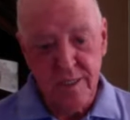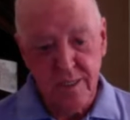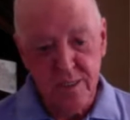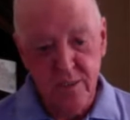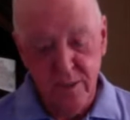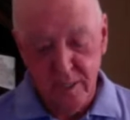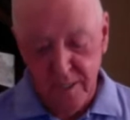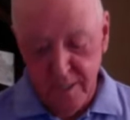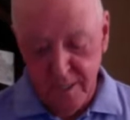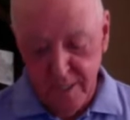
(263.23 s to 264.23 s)
as you heard,
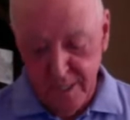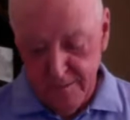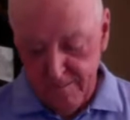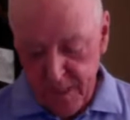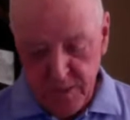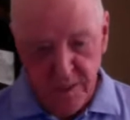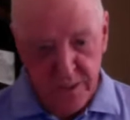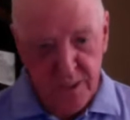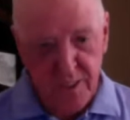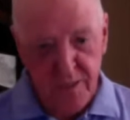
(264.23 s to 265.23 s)
and as you can
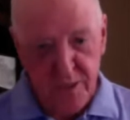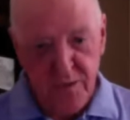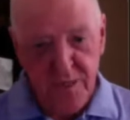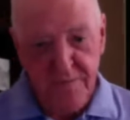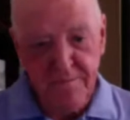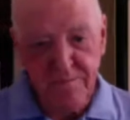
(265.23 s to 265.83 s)
see on screen.